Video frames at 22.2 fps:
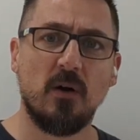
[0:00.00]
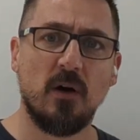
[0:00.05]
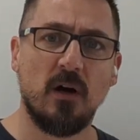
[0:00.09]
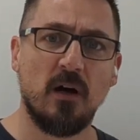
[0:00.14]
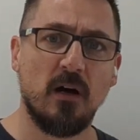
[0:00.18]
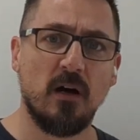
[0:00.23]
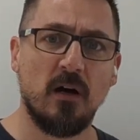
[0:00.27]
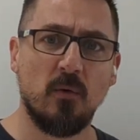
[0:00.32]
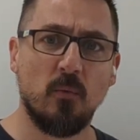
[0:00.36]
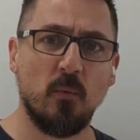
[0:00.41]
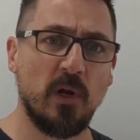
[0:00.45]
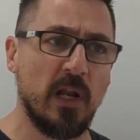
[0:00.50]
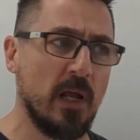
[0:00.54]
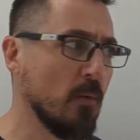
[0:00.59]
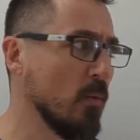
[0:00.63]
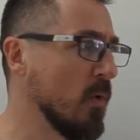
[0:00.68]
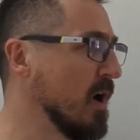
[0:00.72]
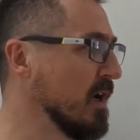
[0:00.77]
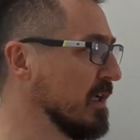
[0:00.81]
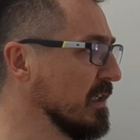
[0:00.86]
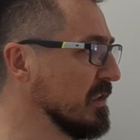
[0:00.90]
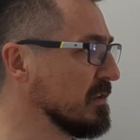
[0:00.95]
when I
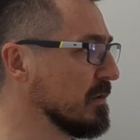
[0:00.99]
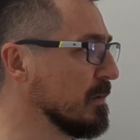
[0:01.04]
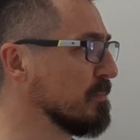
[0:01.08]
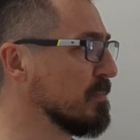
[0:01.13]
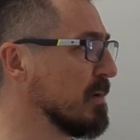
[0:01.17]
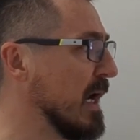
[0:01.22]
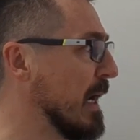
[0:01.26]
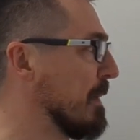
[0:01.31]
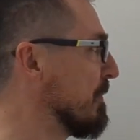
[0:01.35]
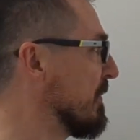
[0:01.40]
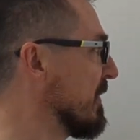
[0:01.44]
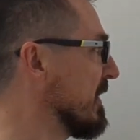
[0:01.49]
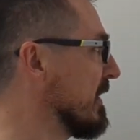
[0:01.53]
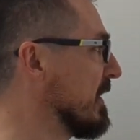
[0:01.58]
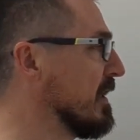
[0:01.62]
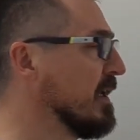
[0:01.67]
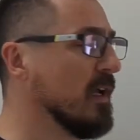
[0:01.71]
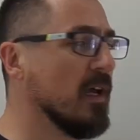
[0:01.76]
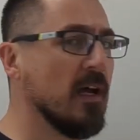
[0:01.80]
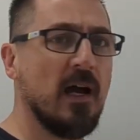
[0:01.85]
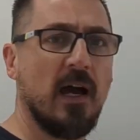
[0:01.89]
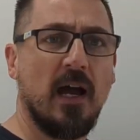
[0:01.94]
walk into a
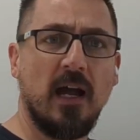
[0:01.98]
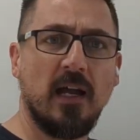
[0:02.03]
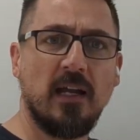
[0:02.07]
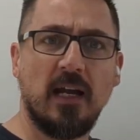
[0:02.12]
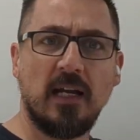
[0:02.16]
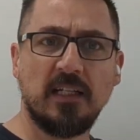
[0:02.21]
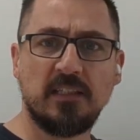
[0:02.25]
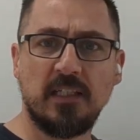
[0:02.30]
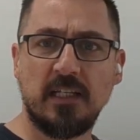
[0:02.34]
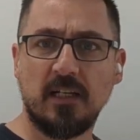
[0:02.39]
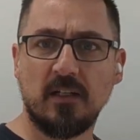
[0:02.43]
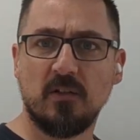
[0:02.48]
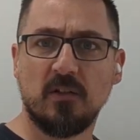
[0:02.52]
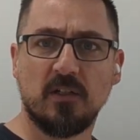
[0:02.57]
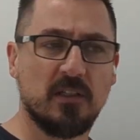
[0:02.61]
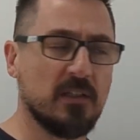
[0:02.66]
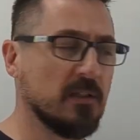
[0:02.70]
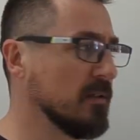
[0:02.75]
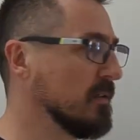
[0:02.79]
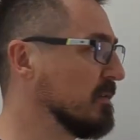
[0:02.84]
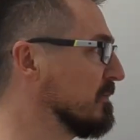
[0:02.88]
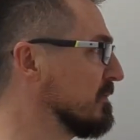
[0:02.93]
property, I take a look
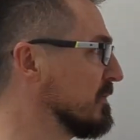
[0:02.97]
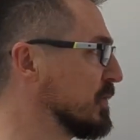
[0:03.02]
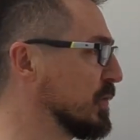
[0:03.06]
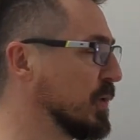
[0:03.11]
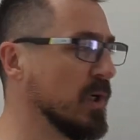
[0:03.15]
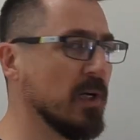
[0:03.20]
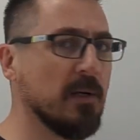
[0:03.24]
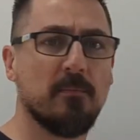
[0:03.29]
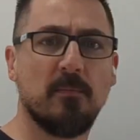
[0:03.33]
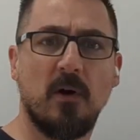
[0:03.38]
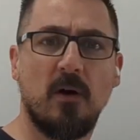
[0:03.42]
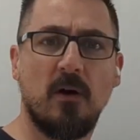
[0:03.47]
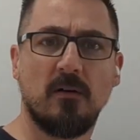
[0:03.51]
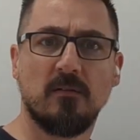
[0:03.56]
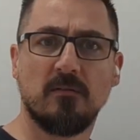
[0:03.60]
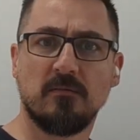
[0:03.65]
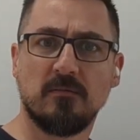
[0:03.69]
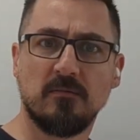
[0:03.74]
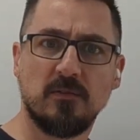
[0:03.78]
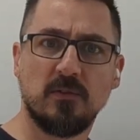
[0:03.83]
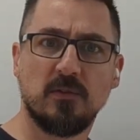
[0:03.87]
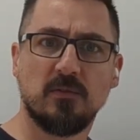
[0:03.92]
at the trim.
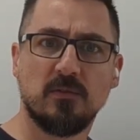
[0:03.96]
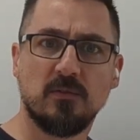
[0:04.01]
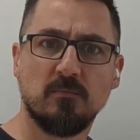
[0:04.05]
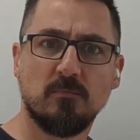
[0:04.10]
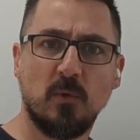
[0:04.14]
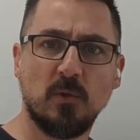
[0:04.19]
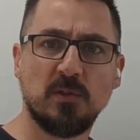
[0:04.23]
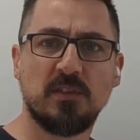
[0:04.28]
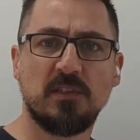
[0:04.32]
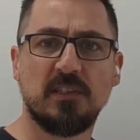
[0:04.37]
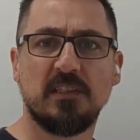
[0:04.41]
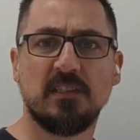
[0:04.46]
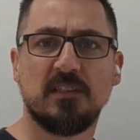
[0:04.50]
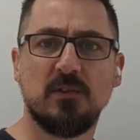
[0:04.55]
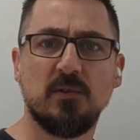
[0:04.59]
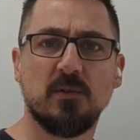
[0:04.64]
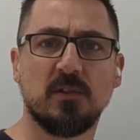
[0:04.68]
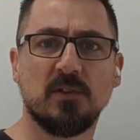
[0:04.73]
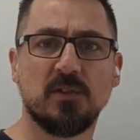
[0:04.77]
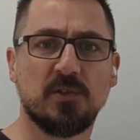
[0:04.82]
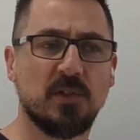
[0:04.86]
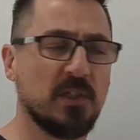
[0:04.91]
Most of these
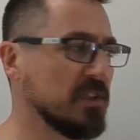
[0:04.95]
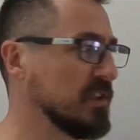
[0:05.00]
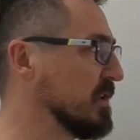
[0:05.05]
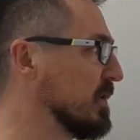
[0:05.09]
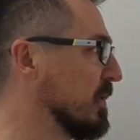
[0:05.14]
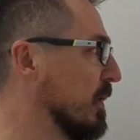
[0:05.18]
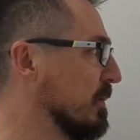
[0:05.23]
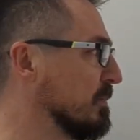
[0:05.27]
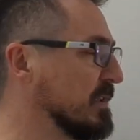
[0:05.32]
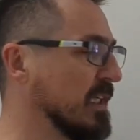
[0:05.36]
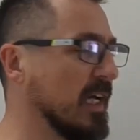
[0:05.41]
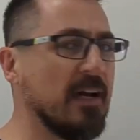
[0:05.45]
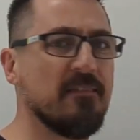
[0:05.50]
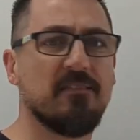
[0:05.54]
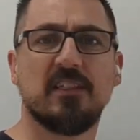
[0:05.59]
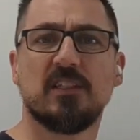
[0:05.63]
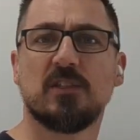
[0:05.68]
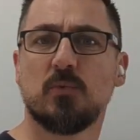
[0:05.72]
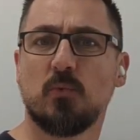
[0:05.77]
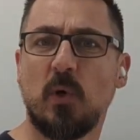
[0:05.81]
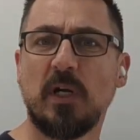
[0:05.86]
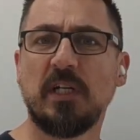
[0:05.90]
new construction homes have
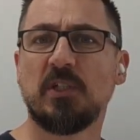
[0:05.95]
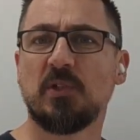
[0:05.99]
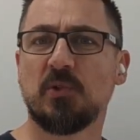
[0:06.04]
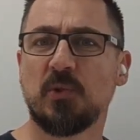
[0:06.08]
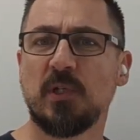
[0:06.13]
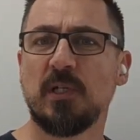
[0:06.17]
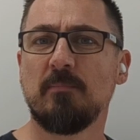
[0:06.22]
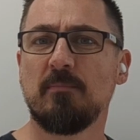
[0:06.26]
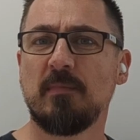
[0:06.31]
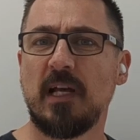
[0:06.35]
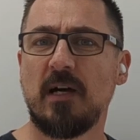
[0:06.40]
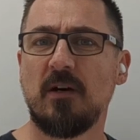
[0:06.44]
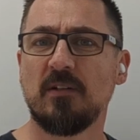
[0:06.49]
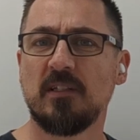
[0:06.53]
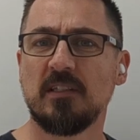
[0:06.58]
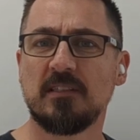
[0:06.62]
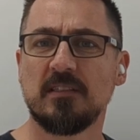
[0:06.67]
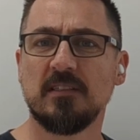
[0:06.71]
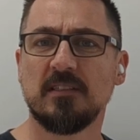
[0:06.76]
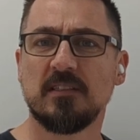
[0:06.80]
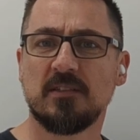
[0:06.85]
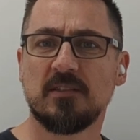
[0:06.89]
this white trim now
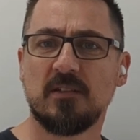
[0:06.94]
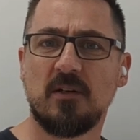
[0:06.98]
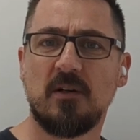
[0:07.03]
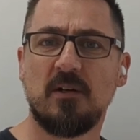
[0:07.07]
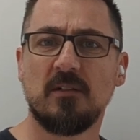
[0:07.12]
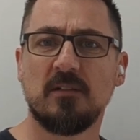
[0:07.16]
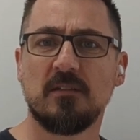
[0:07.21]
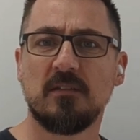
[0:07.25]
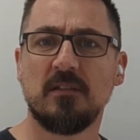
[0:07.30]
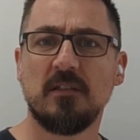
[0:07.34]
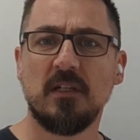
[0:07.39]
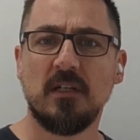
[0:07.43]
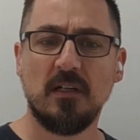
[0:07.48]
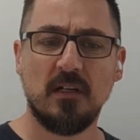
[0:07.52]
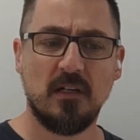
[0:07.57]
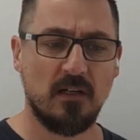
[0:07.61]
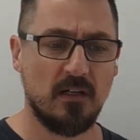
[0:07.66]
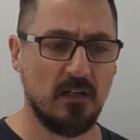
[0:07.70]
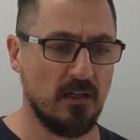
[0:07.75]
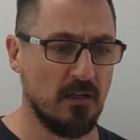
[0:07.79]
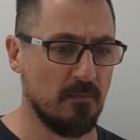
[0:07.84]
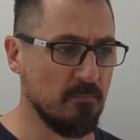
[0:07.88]
that's installed.
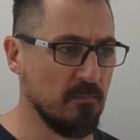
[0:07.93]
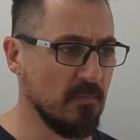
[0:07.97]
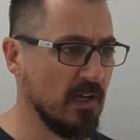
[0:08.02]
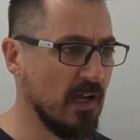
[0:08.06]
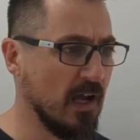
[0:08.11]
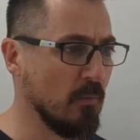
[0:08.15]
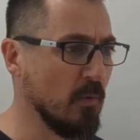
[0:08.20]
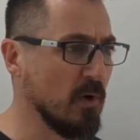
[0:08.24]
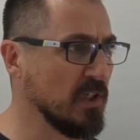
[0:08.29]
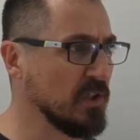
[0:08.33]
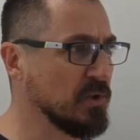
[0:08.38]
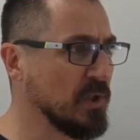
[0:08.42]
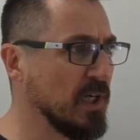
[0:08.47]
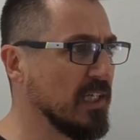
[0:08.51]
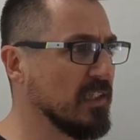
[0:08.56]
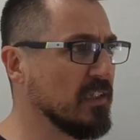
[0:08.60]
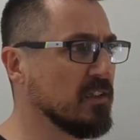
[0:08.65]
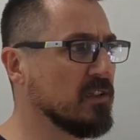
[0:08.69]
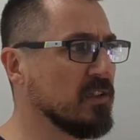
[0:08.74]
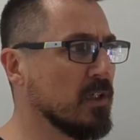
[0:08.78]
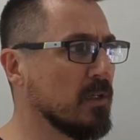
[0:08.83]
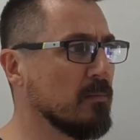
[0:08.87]
I want to try
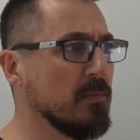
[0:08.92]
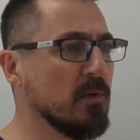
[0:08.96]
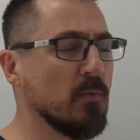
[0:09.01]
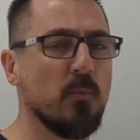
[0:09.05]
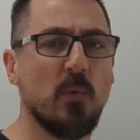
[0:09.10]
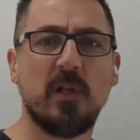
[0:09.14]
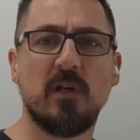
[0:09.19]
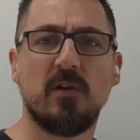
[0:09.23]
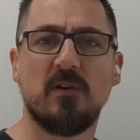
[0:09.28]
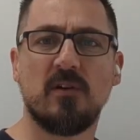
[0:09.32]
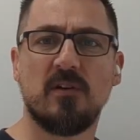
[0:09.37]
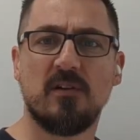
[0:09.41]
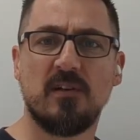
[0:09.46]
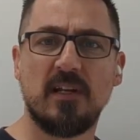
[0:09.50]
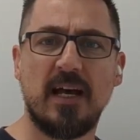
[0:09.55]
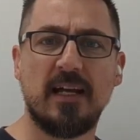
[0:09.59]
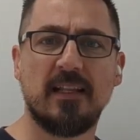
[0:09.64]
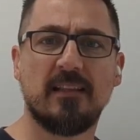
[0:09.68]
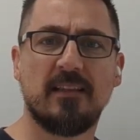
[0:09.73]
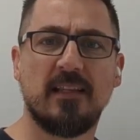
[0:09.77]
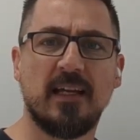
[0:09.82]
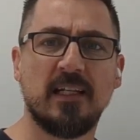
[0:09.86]
and determine whether or
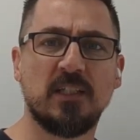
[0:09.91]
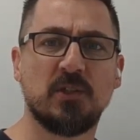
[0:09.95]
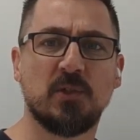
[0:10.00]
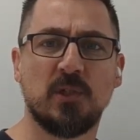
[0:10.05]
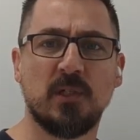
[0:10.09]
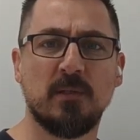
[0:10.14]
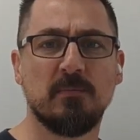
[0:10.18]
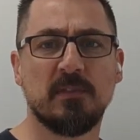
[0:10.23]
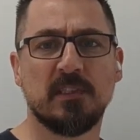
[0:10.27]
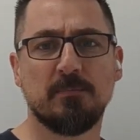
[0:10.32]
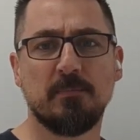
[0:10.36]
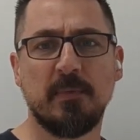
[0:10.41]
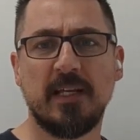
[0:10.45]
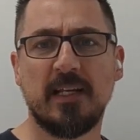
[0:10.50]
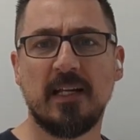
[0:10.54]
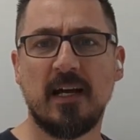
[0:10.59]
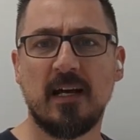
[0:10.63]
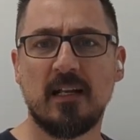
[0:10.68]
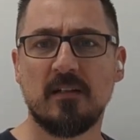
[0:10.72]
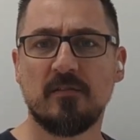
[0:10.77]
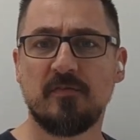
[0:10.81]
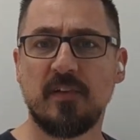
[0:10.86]
not that trim is made
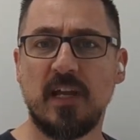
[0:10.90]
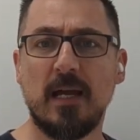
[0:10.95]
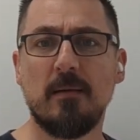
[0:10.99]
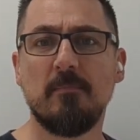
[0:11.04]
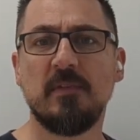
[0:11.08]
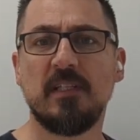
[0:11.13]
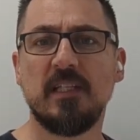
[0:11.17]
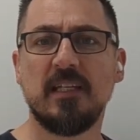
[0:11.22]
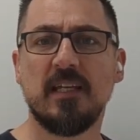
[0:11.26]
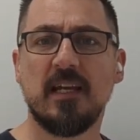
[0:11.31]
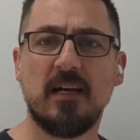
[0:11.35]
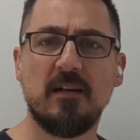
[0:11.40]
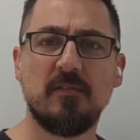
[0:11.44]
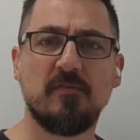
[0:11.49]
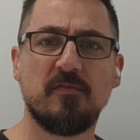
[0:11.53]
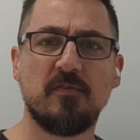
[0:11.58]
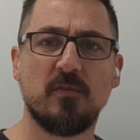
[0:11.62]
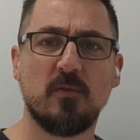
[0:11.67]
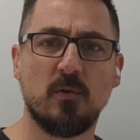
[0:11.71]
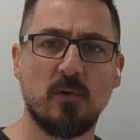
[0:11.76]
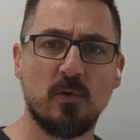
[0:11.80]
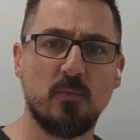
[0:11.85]
out of MDF
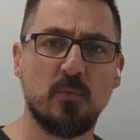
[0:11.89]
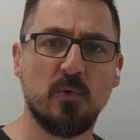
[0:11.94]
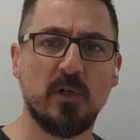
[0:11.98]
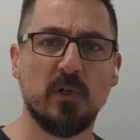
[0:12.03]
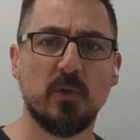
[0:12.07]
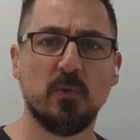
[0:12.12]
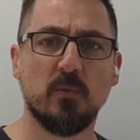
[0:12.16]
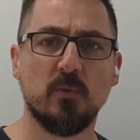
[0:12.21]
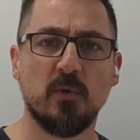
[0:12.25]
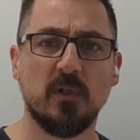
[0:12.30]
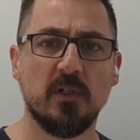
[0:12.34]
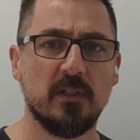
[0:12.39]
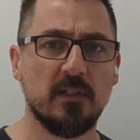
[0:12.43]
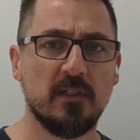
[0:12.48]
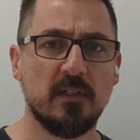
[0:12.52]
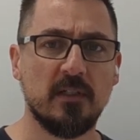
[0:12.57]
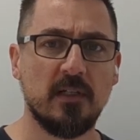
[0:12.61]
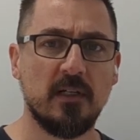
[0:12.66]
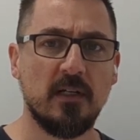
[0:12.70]
or real wood.